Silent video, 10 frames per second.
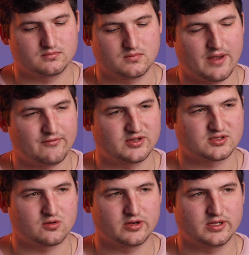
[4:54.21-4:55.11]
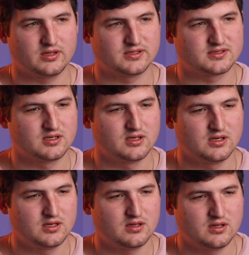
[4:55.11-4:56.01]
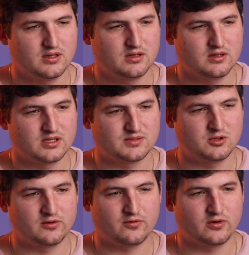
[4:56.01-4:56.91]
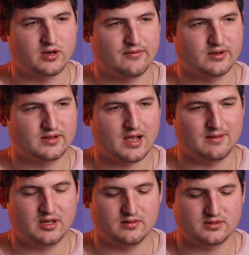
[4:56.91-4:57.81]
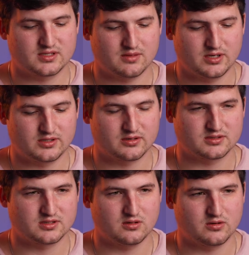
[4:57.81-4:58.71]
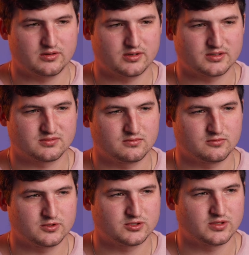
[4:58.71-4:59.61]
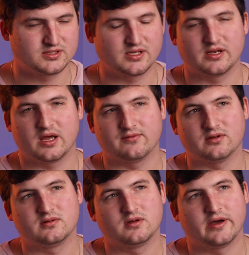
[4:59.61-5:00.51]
Every story is beautiful, and every time that somebody turns to the Lord, there's rejoicing in heaven.